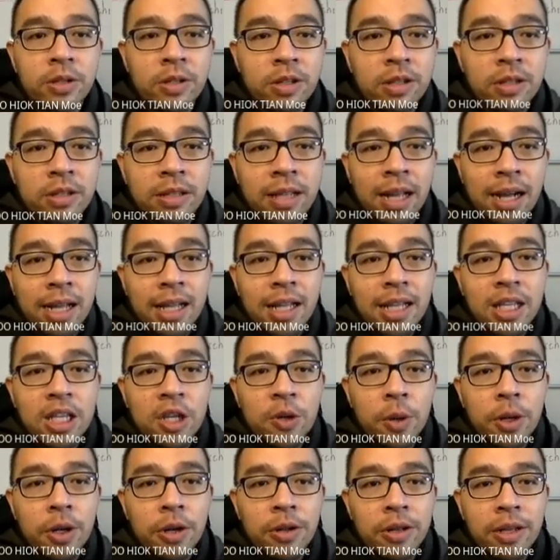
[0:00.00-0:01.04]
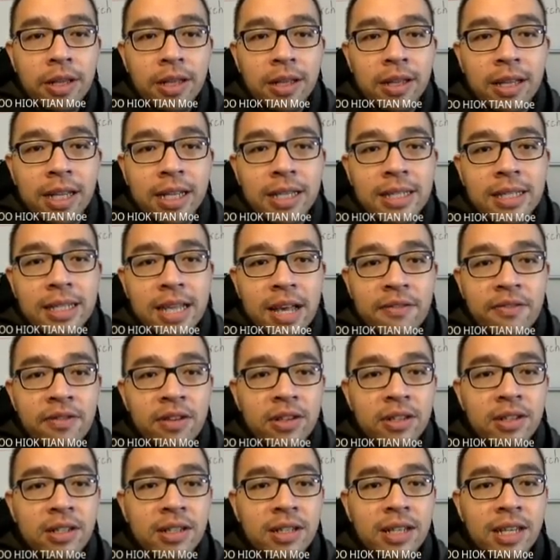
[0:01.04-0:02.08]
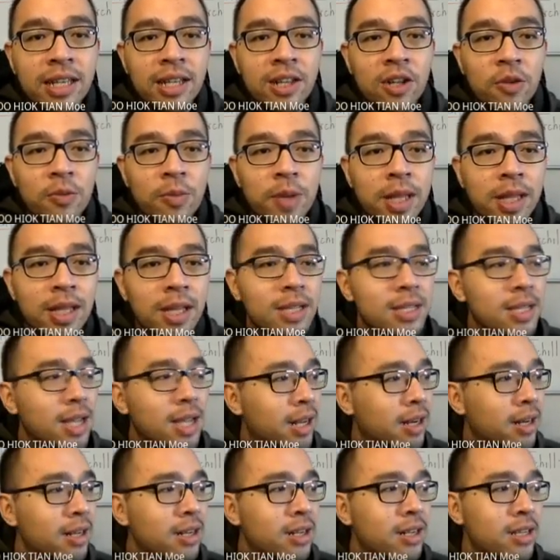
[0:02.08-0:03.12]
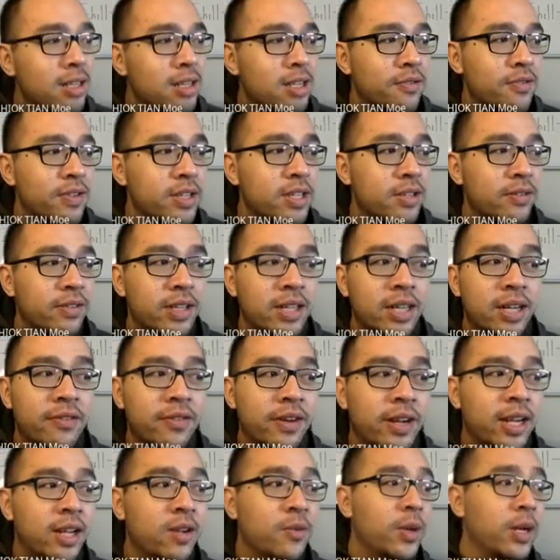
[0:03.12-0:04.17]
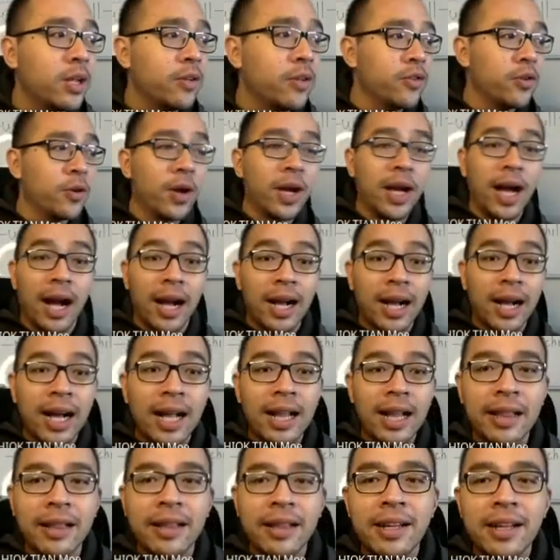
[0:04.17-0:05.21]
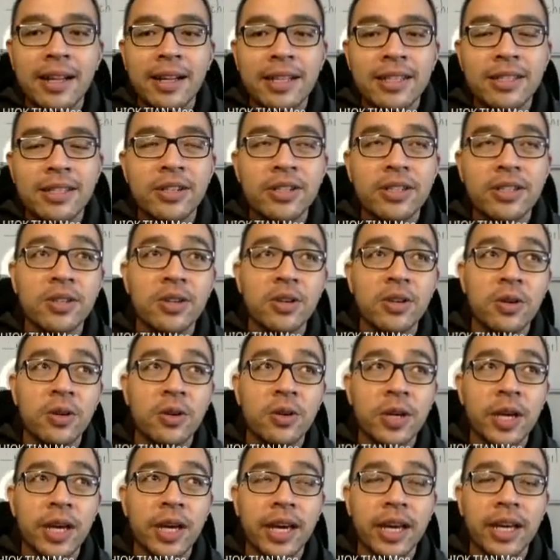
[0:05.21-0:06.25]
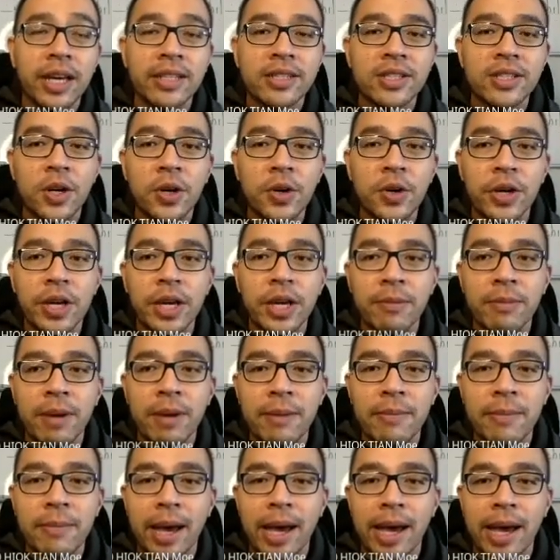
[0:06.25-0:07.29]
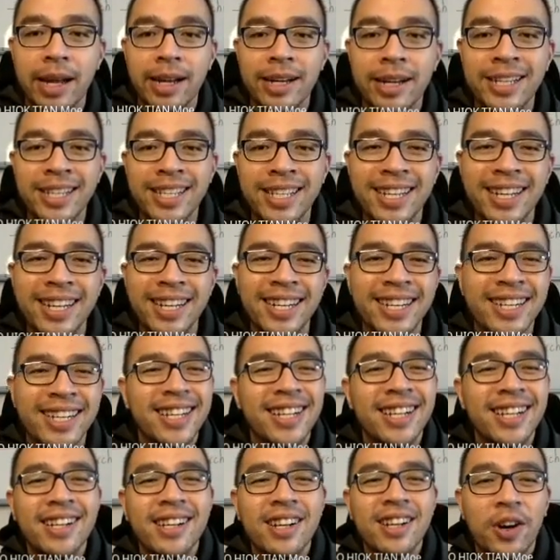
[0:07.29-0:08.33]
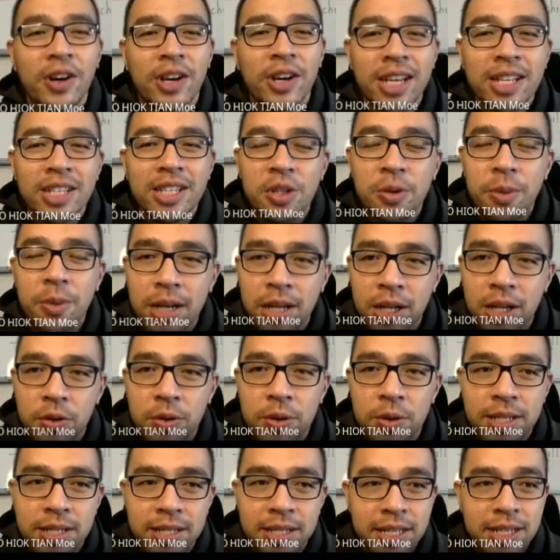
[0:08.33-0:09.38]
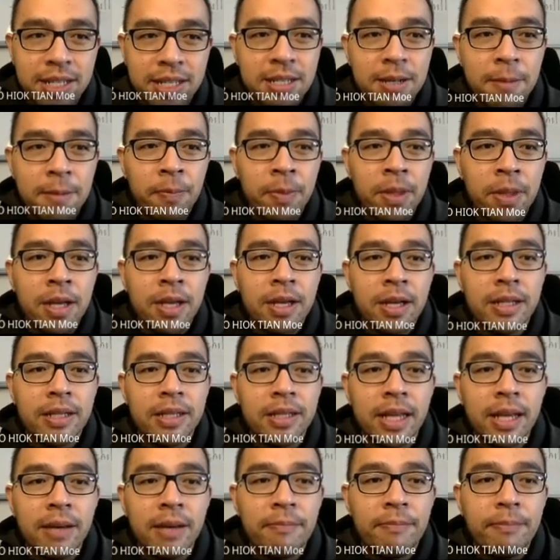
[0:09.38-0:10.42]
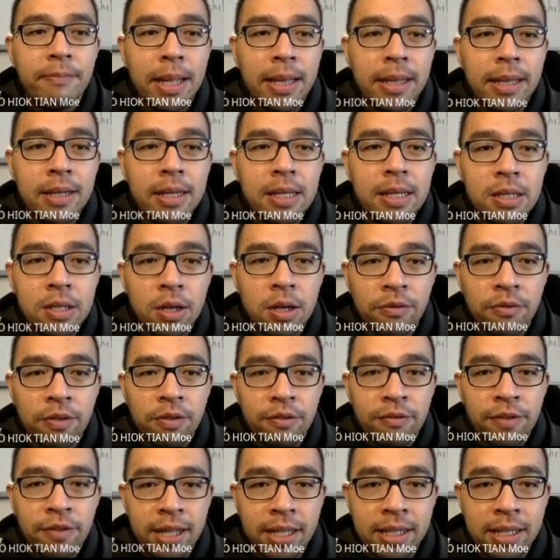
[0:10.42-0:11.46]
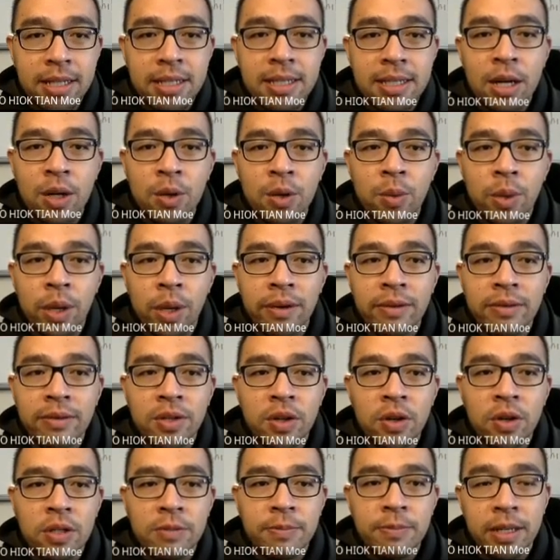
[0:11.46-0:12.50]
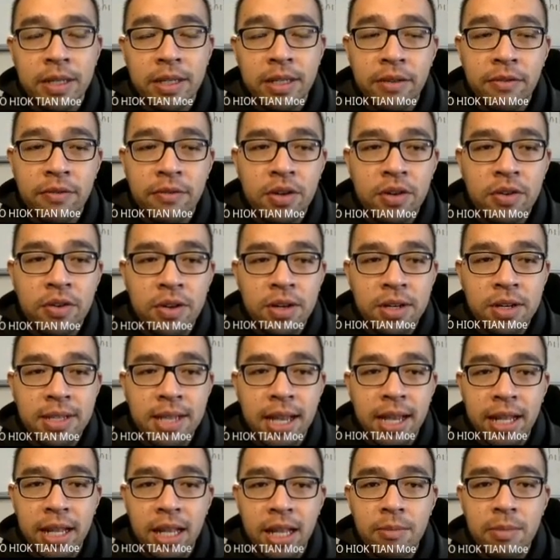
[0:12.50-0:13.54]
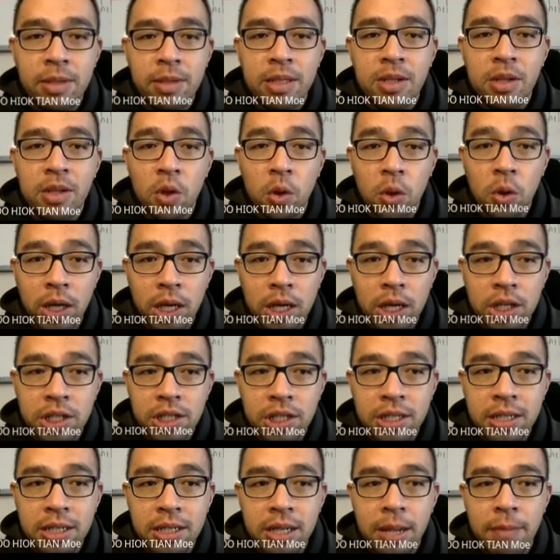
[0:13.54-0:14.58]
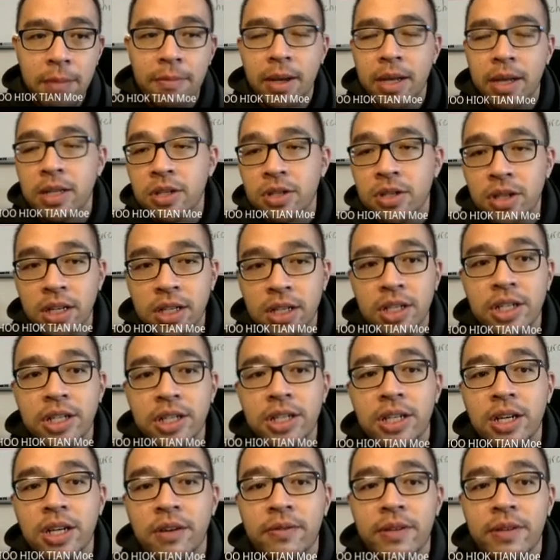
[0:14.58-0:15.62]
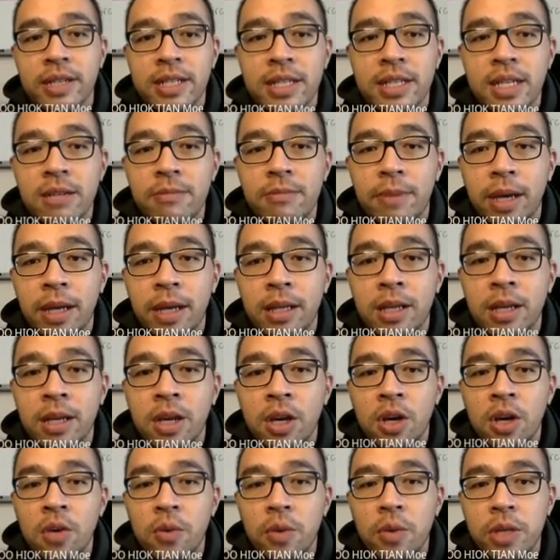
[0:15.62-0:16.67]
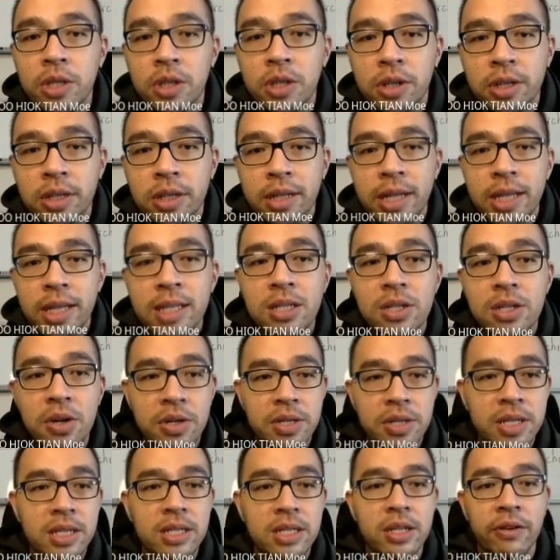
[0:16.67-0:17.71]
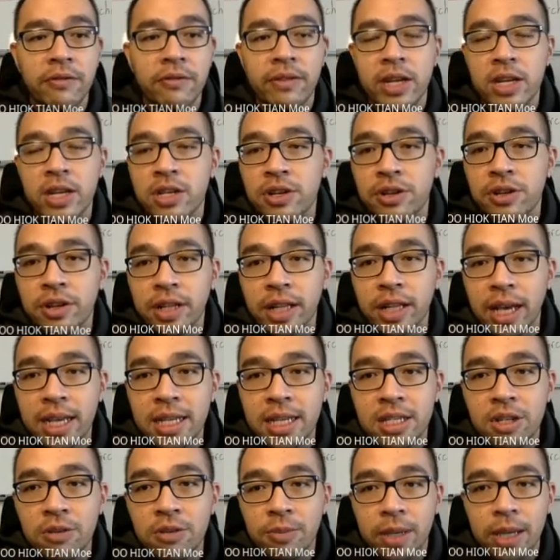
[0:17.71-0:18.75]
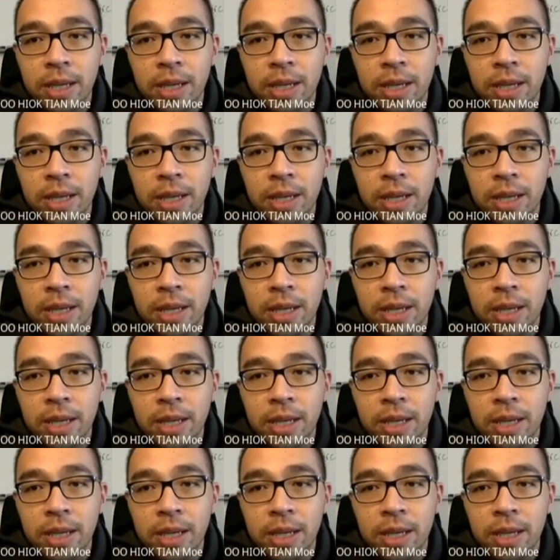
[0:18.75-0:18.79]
Takkanlah you want to dig several kilometers under the surface of the earth, and then what if you gagal? Terus, oh, okay, sorry, my bad. Okay, so what they do is this. The patterns of reflected sound waves caused by different rocks enable the location, depth, and structure of the seabed, which contains sources of natural gas to be